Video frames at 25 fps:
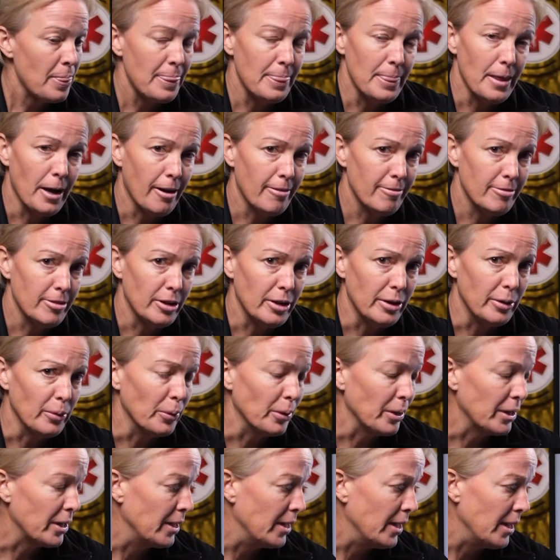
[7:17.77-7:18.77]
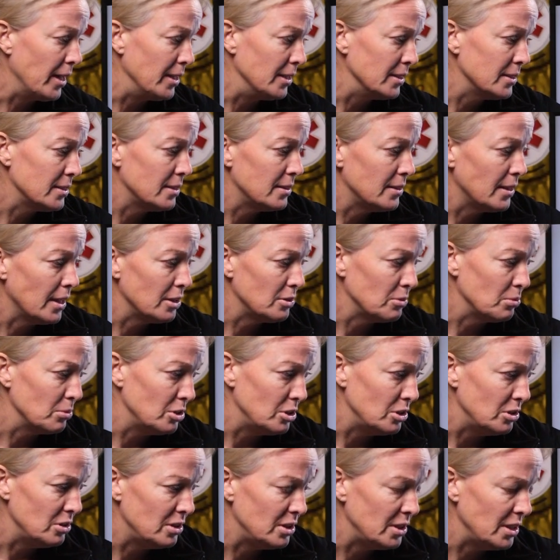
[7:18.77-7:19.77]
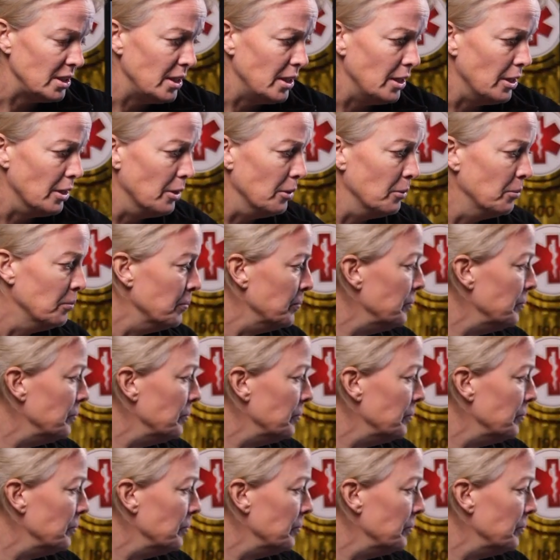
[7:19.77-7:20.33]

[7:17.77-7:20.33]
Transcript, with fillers: not very organized. That's what you see here.